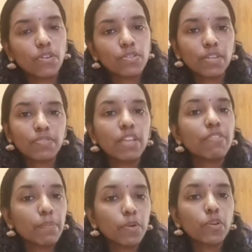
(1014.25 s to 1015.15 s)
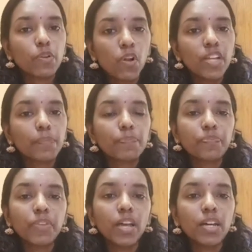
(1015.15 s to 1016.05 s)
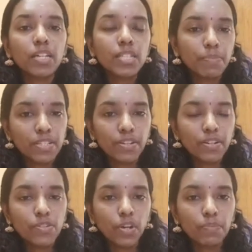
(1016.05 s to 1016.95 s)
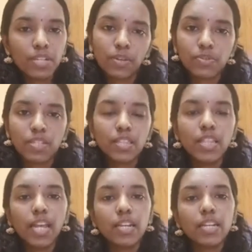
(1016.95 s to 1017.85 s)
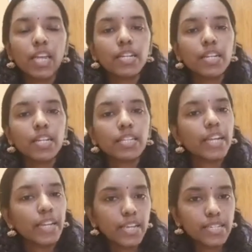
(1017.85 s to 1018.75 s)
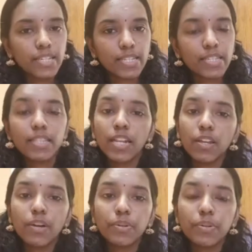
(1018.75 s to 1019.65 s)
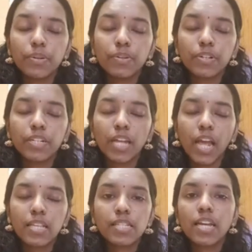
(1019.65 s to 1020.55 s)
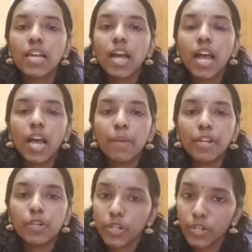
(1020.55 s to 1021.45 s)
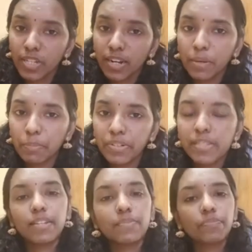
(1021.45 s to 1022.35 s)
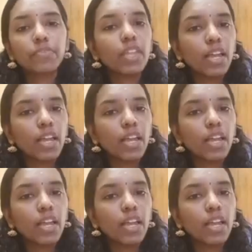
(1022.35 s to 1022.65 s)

John's house? If I am not wrong, is it Mr. John's house? Then they are telling that yes it is. Then you have to ask, am I talking to the right person?